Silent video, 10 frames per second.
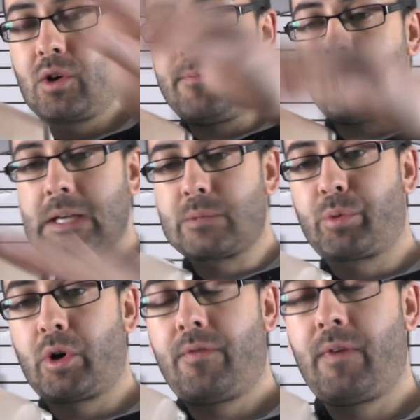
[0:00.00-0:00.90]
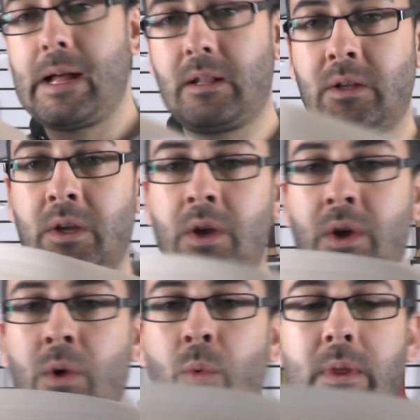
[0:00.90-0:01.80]
convex profile
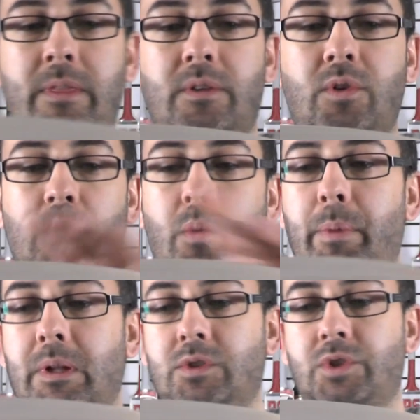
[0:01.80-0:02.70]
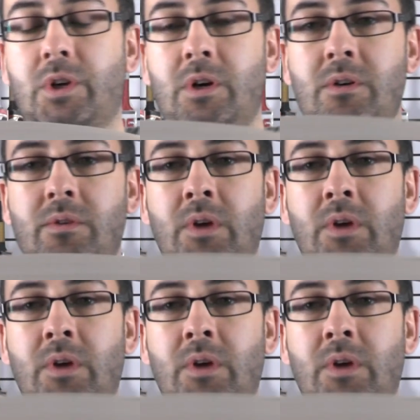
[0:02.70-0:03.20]
with the duckbill toe.